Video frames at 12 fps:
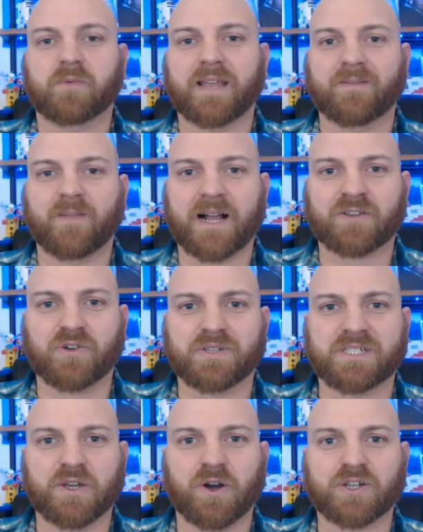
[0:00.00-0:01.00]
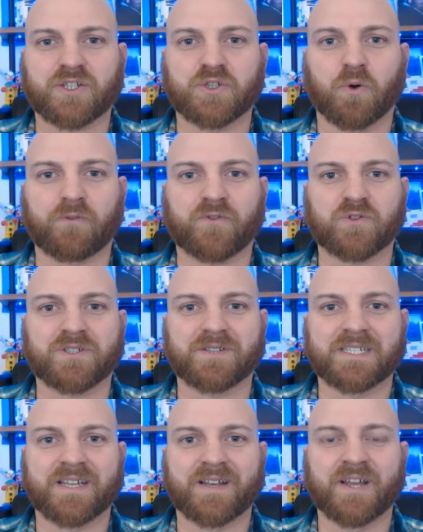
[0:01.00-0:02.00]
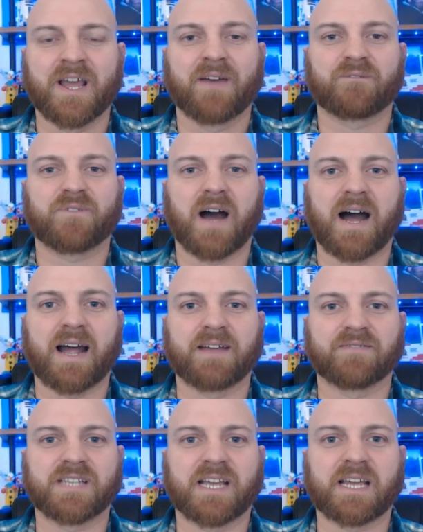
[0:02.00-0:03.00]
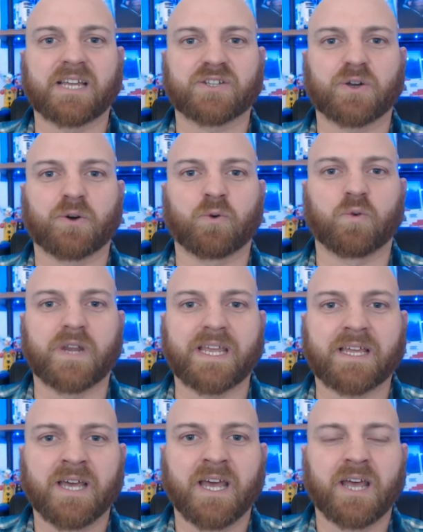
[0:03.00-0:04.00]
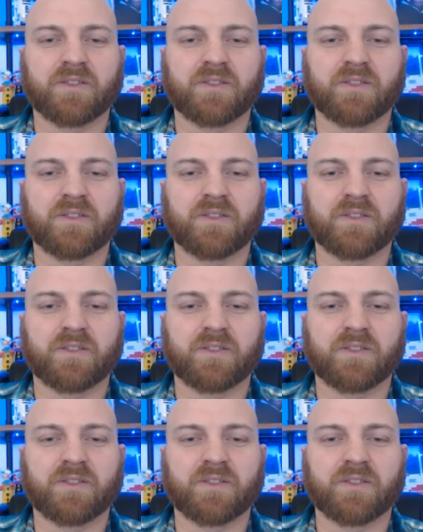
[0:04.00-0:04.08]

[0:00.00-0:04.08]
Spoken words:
making Locked On Seahawks your first listen 5 days a week.